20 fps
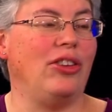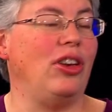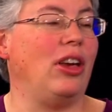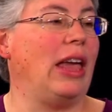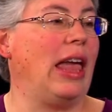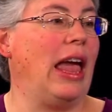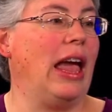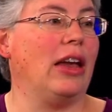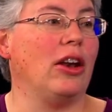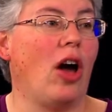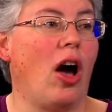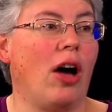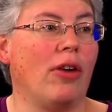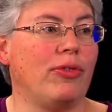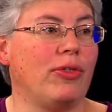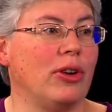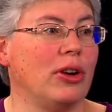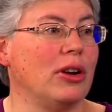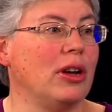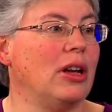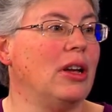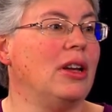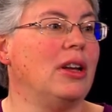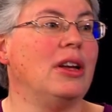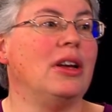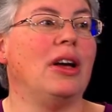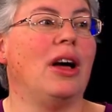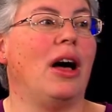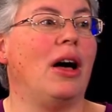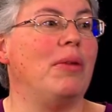You can't offer
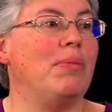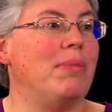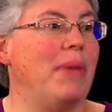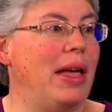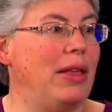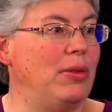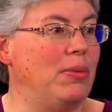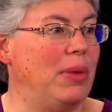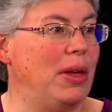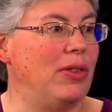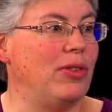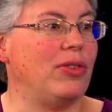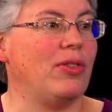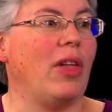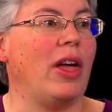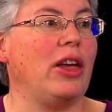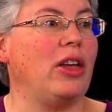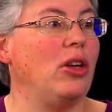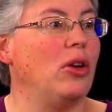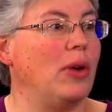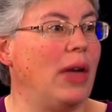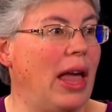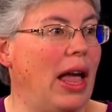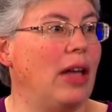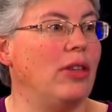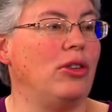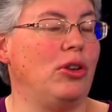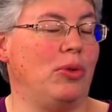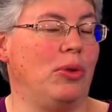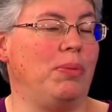amendments like you
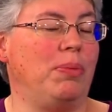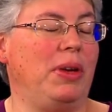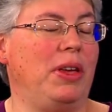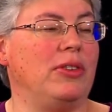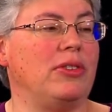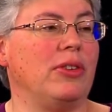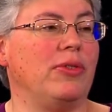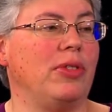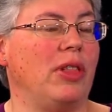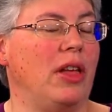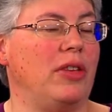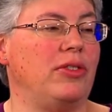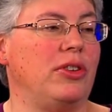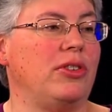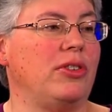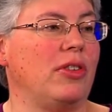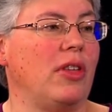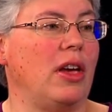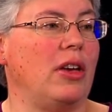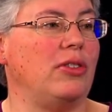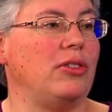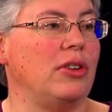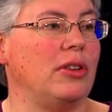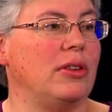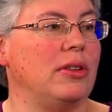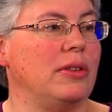can to a piece of legislation.